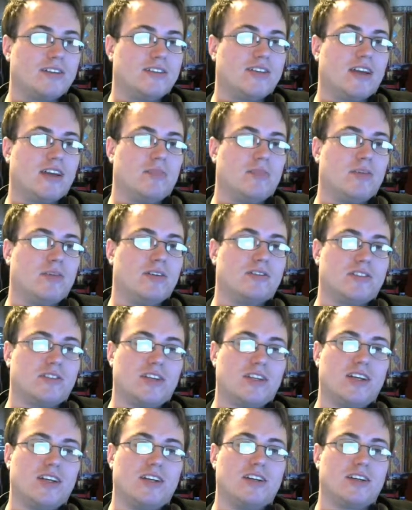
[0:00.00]
decided to be
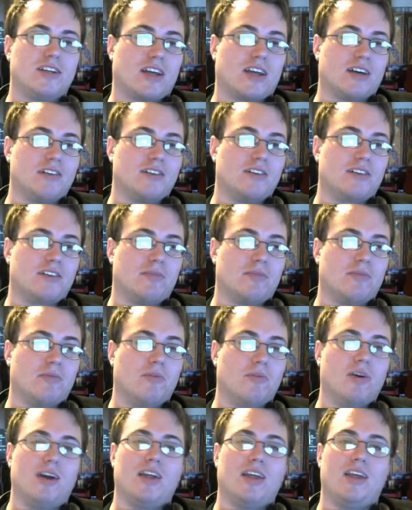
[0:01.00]
strategic and looked up
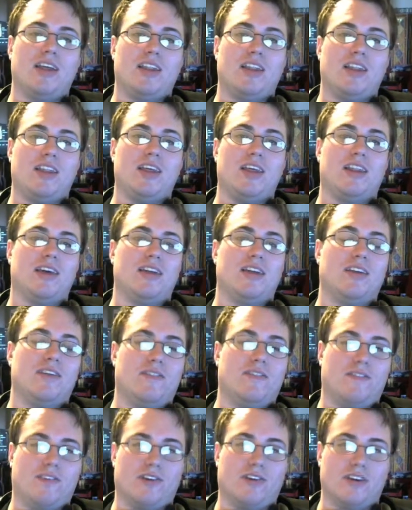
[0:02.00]
what he needed
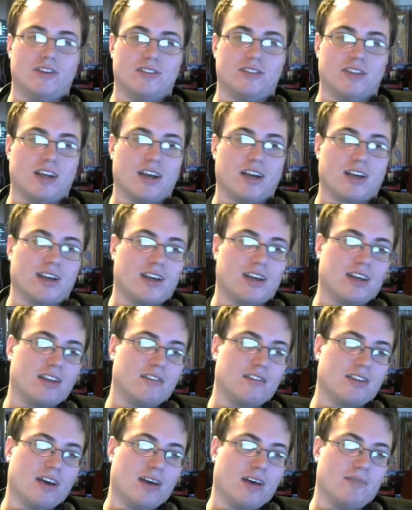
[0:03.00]
for his deck ahead of
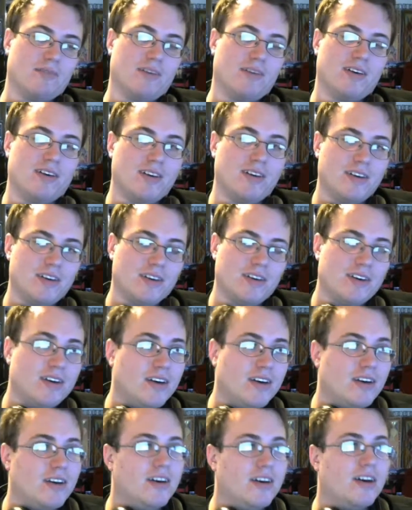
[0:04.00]
time,
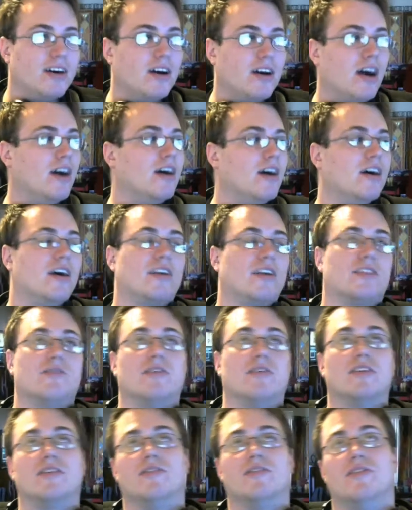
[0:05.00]
unlike the
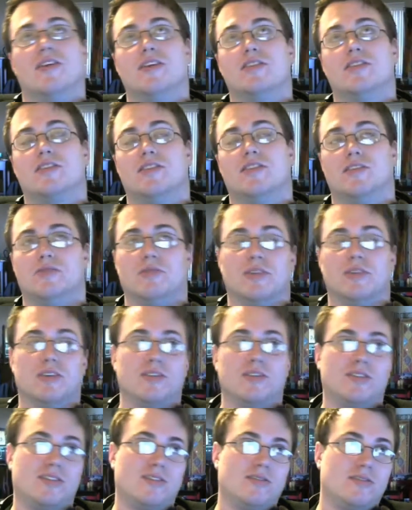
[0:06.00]
rest of us, because we were
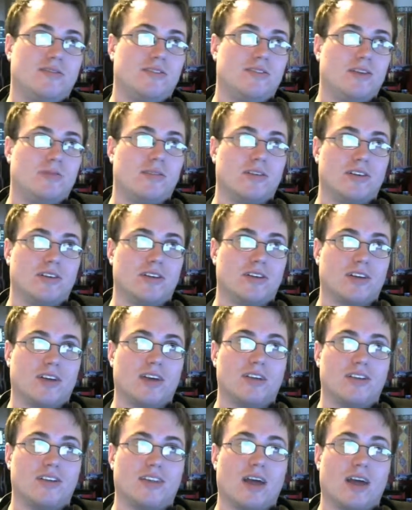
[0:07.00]
stupid little
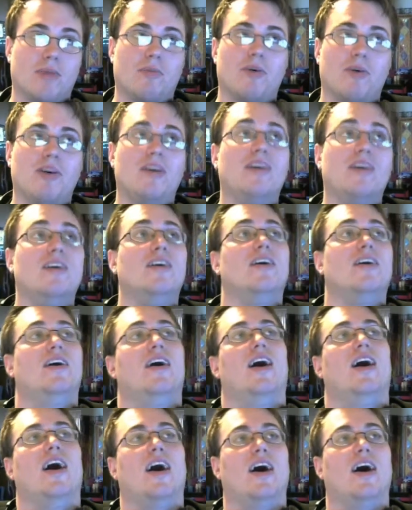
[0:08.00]
kids at that point.
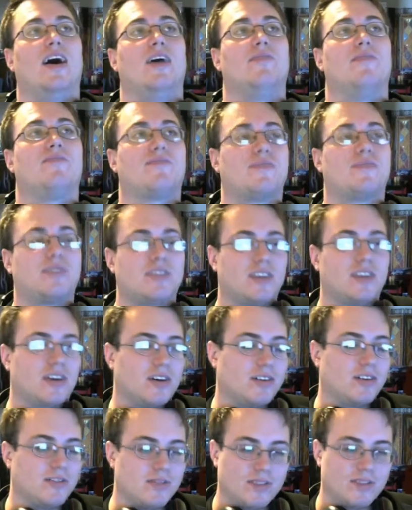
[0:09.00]

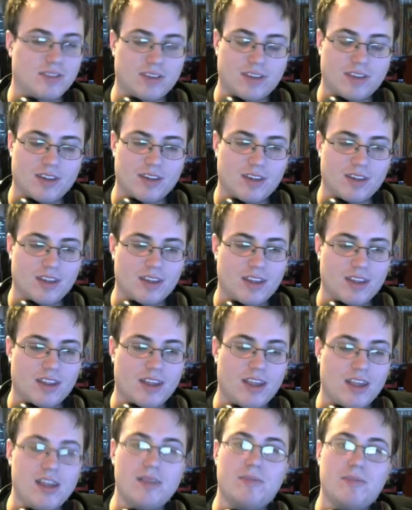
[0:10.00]
So
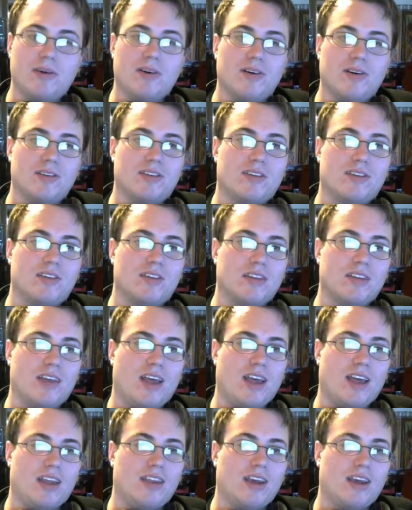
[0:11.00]
he built
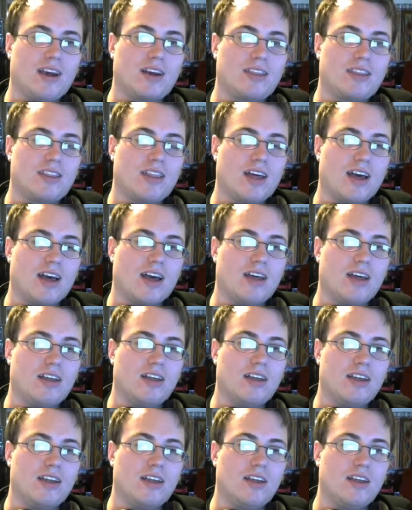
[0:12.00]
a deck that,
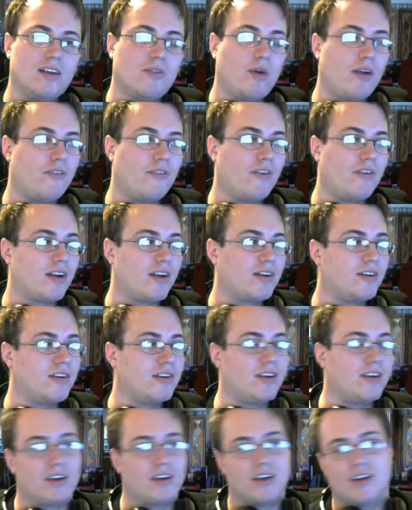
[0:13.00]
quite
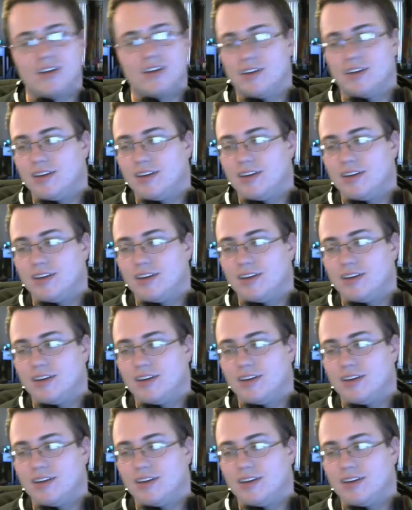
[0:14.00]
frankly,